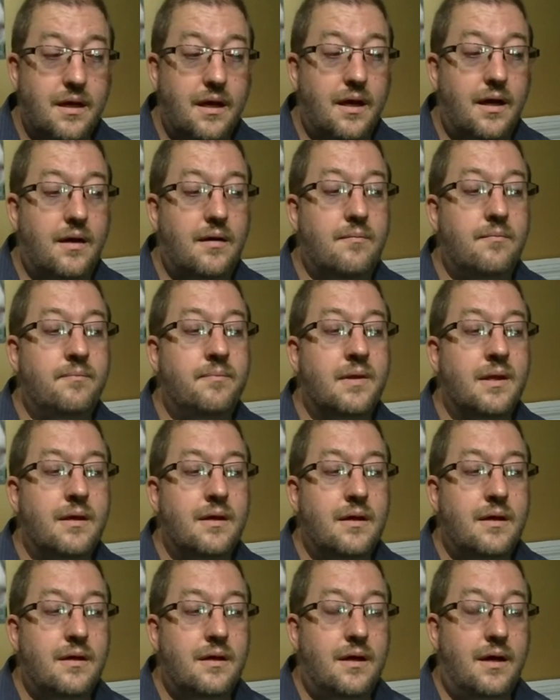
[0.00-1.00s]

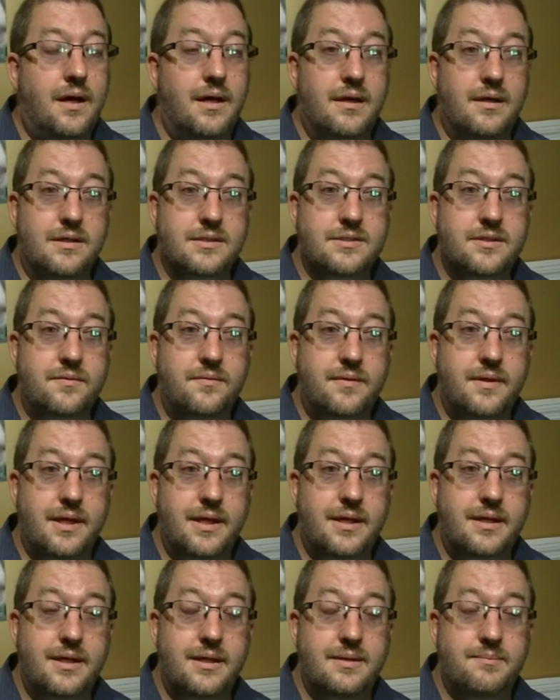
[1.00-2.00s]
I also
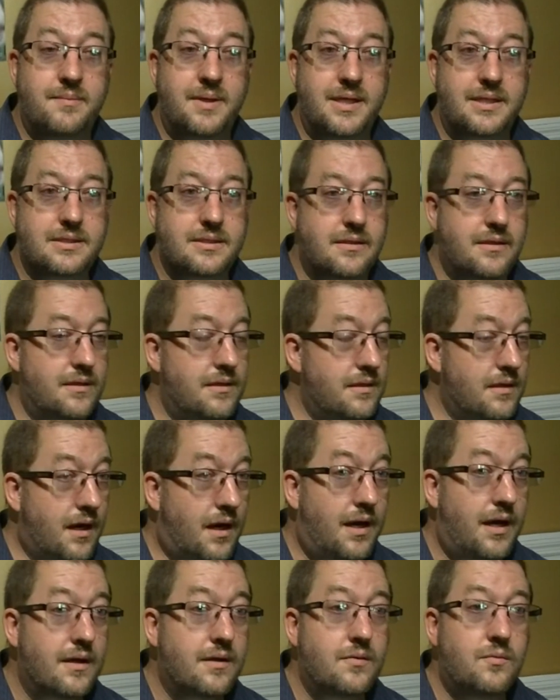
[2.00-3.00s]
think it makes
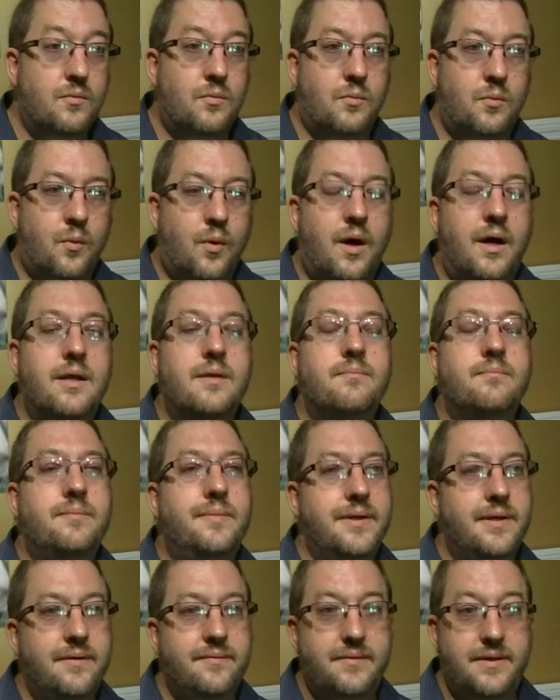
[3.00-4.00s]
not one
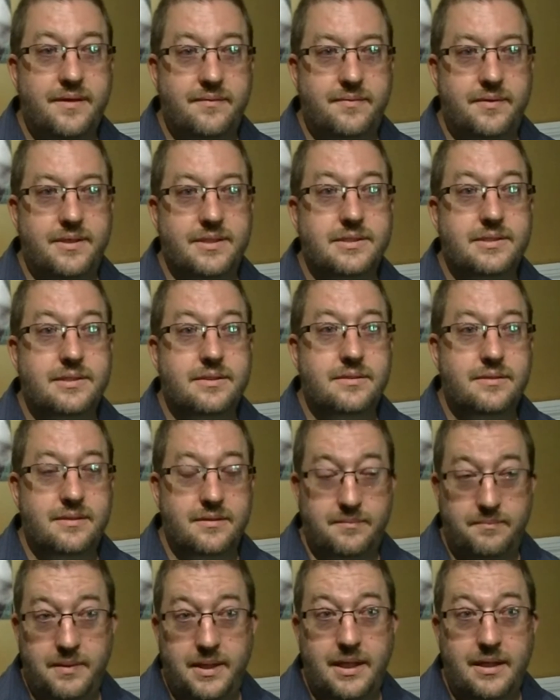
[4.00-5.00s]
bit of difference
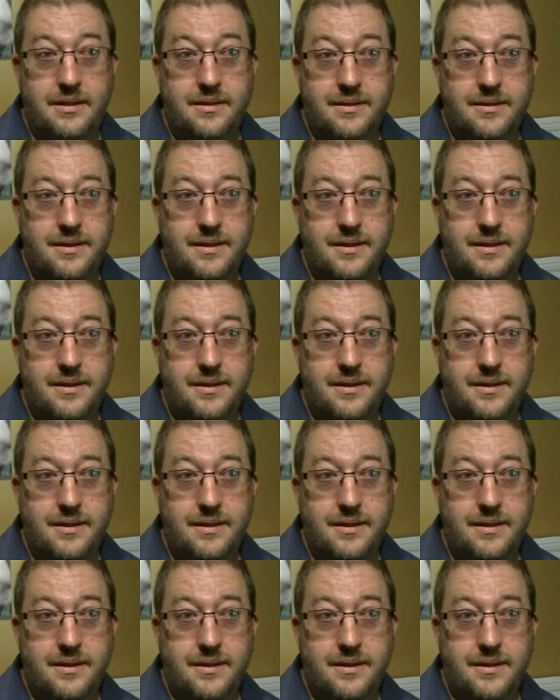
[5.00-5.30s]
to me.